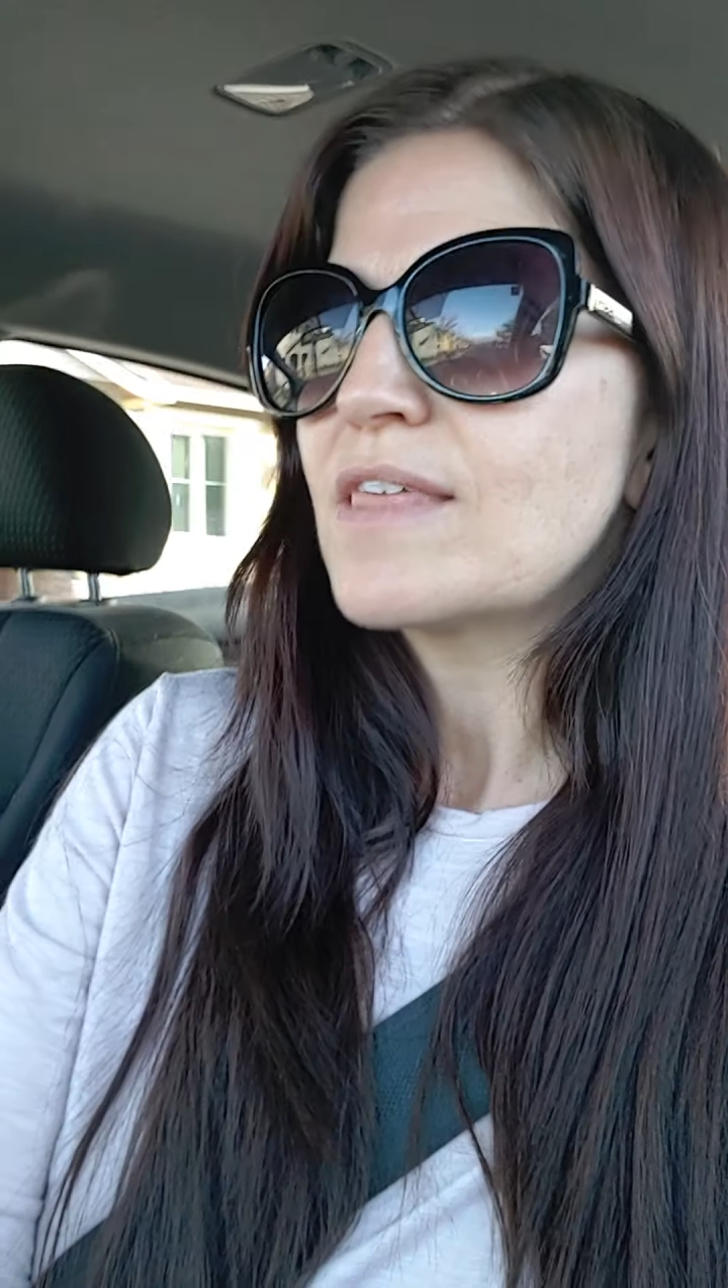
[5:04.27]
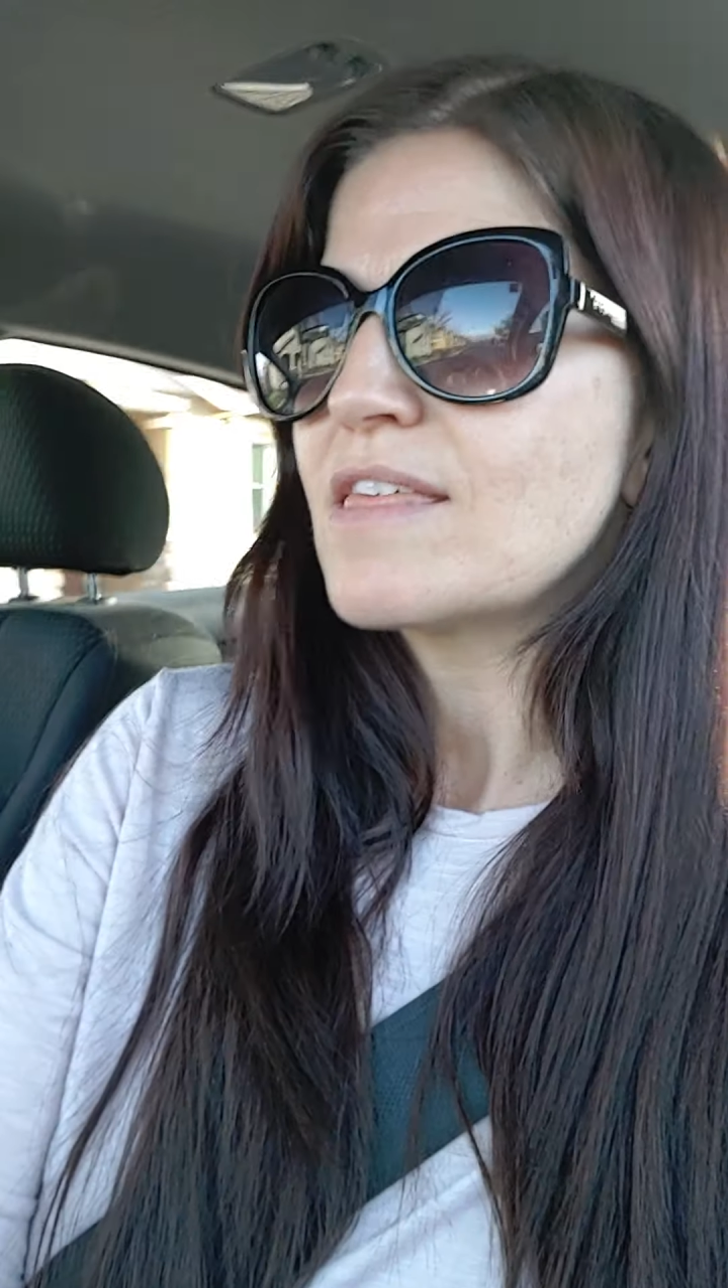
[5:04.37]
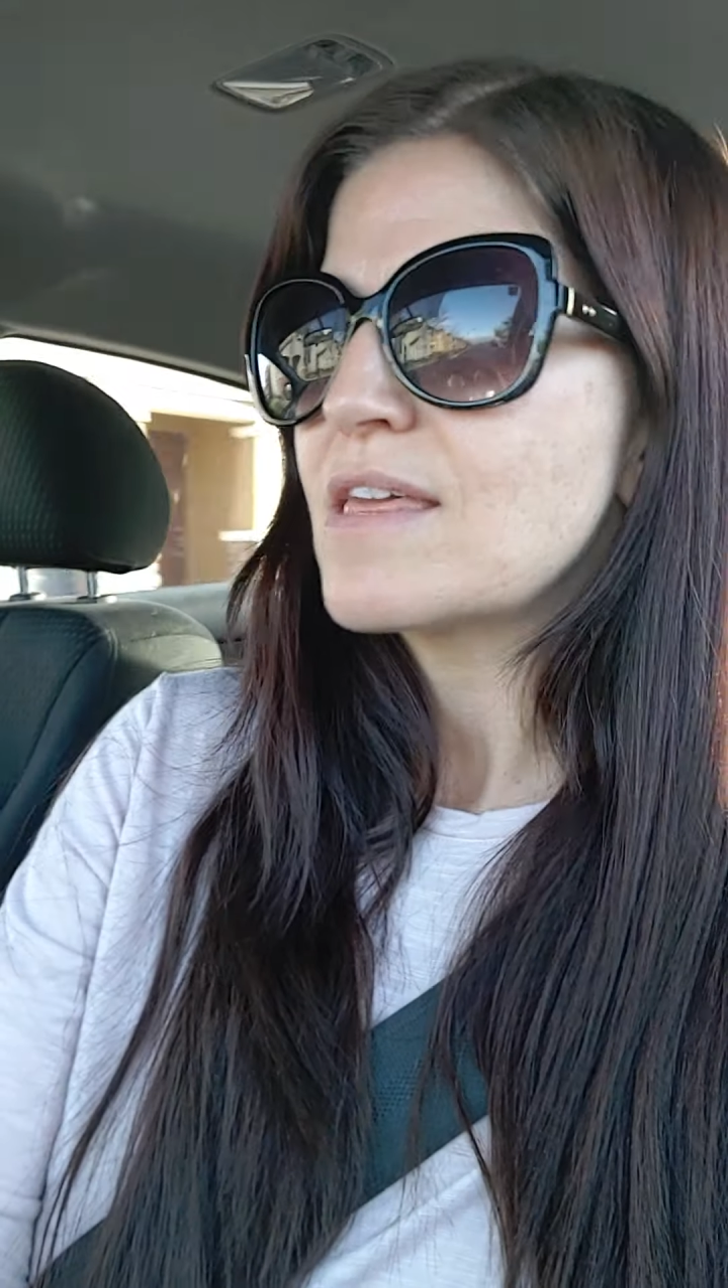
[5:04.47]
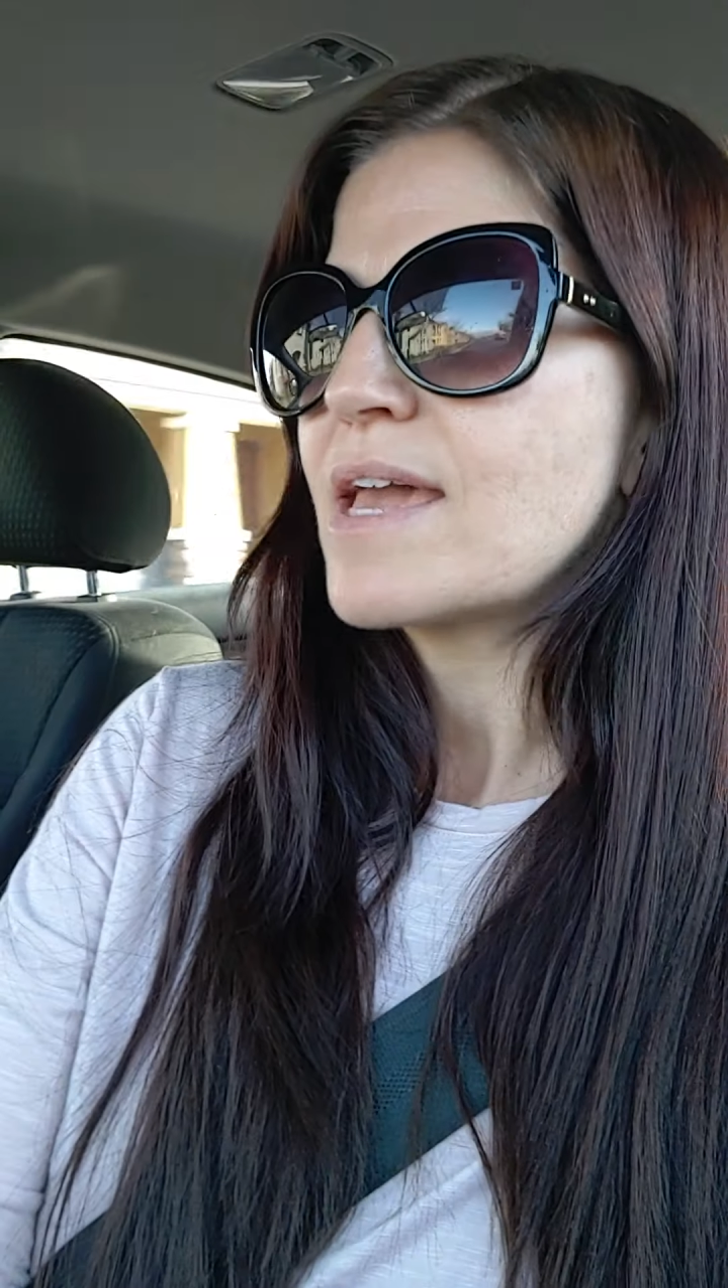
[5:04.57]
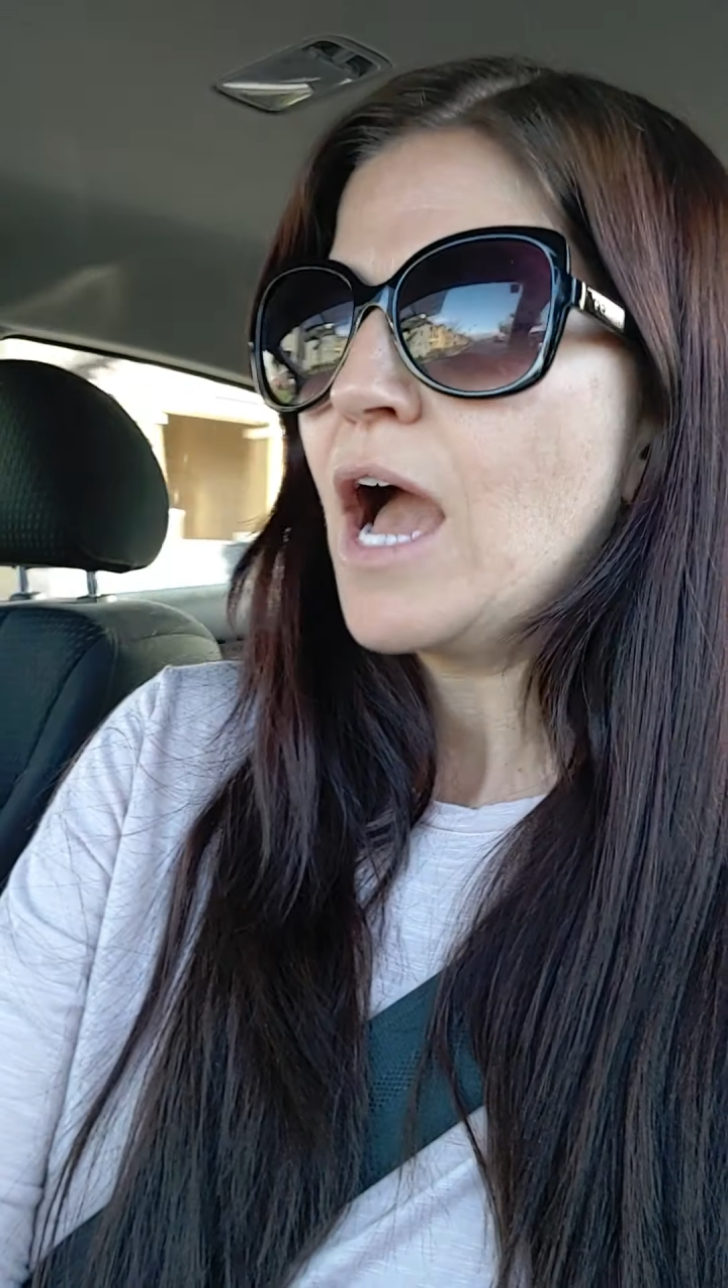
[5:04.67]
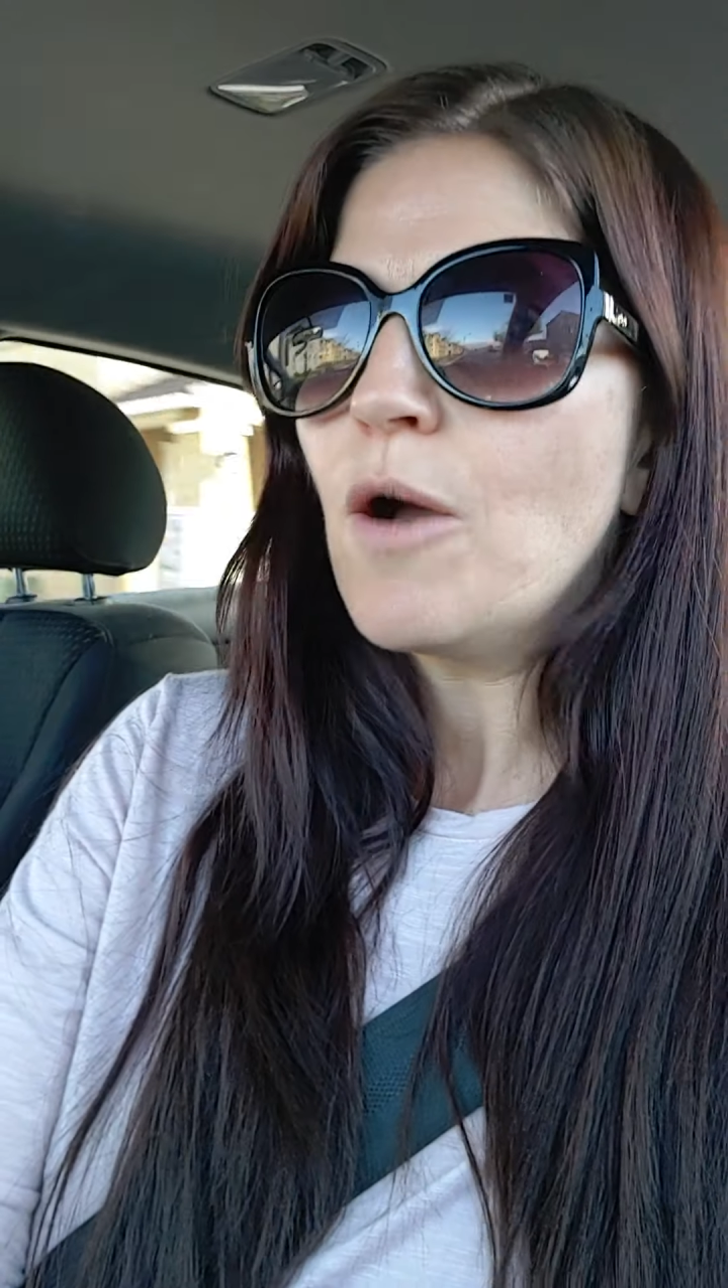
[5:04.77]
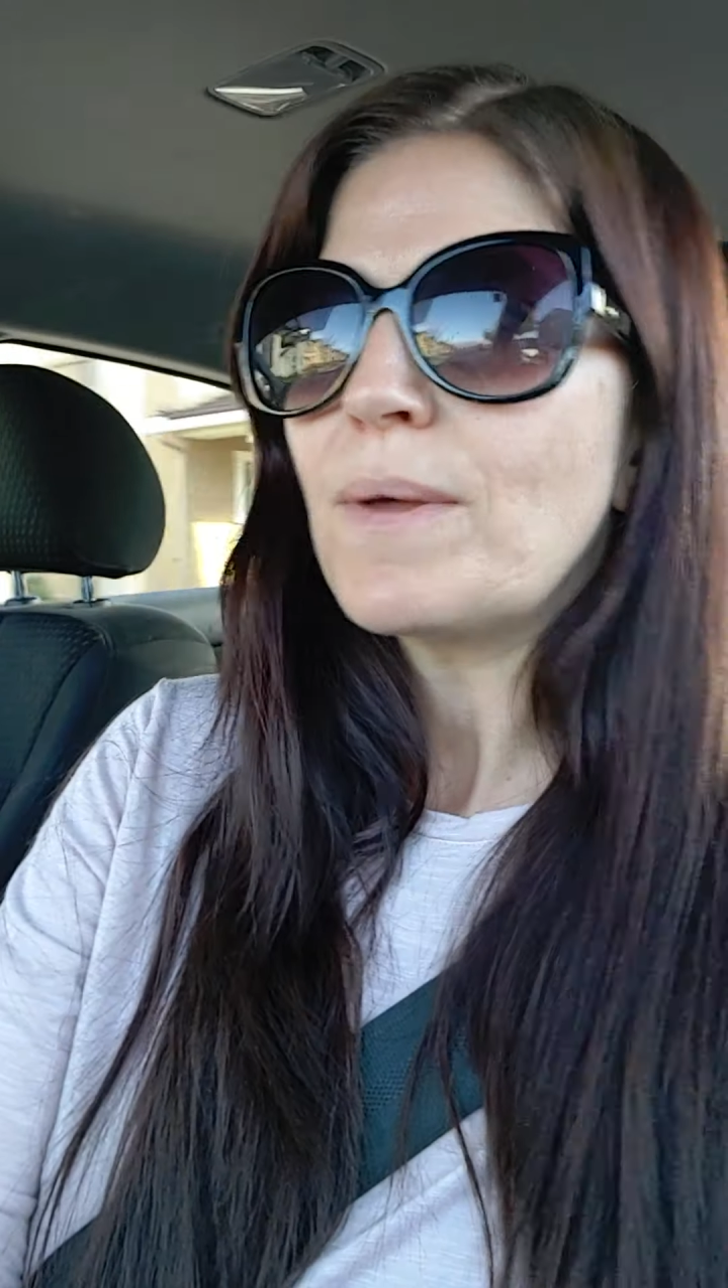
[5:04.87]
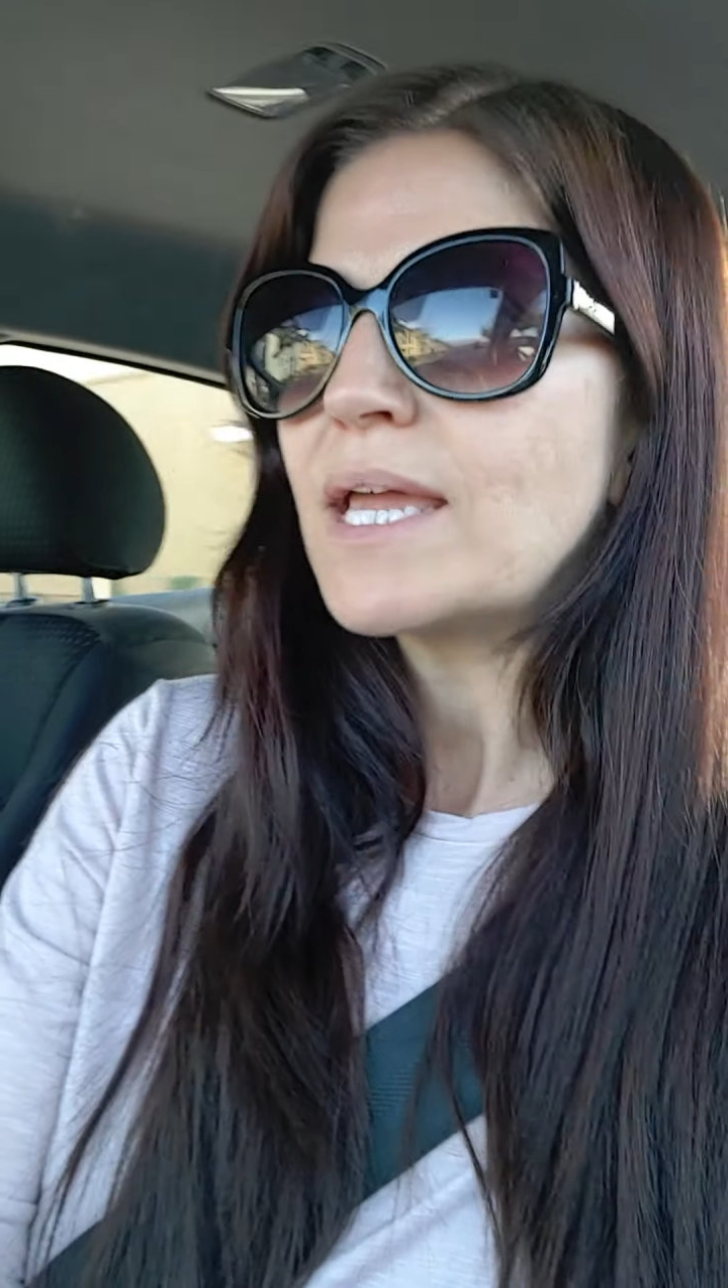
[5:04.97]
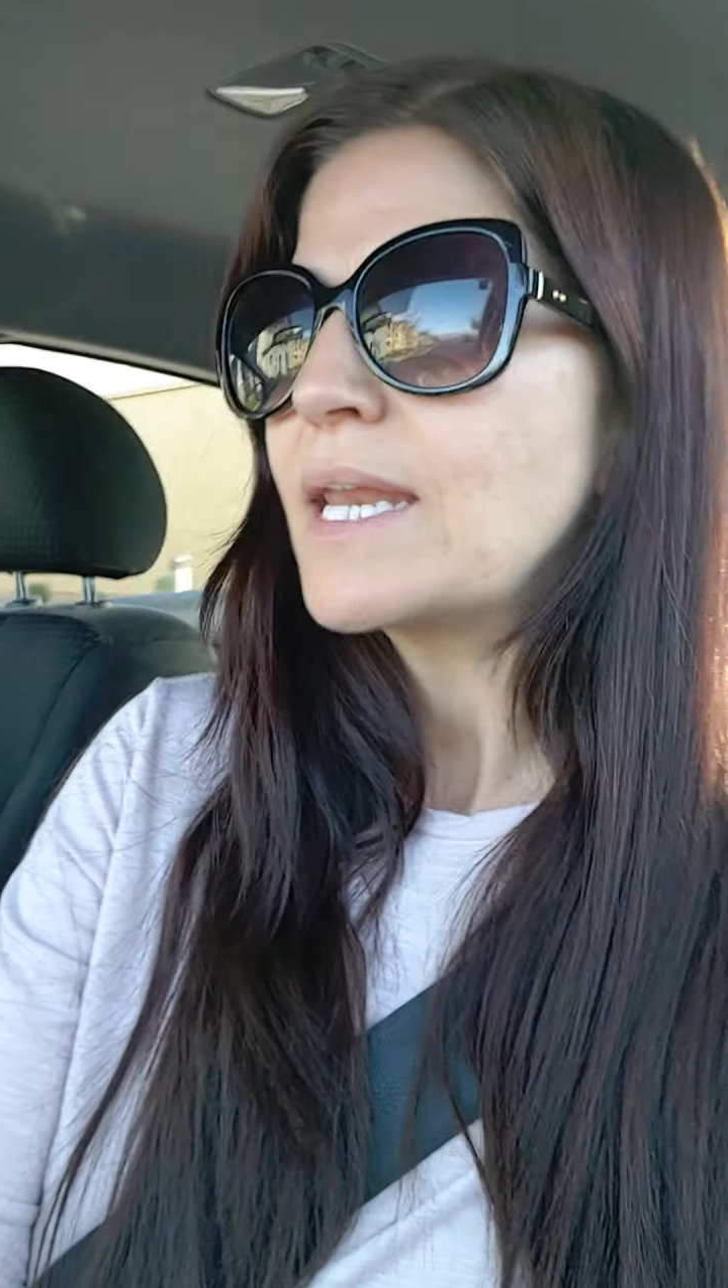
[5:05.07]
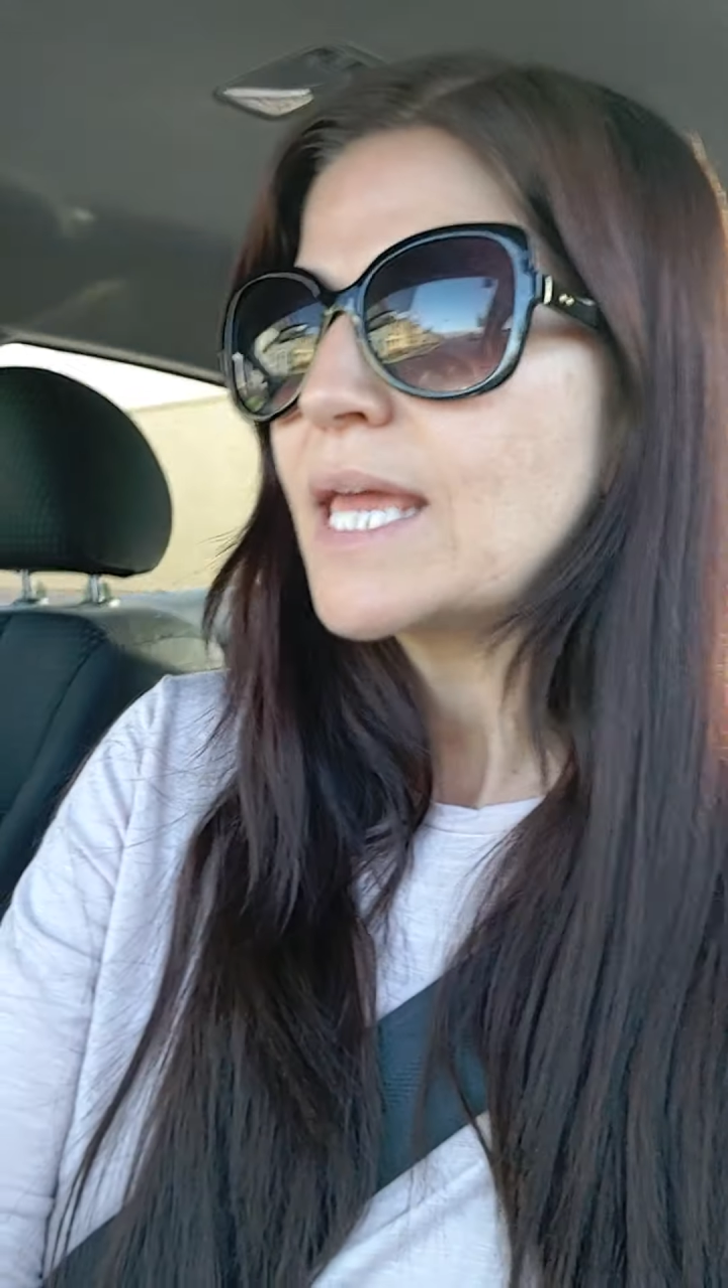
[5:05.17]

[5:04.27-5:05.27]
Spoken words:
think, how am I going to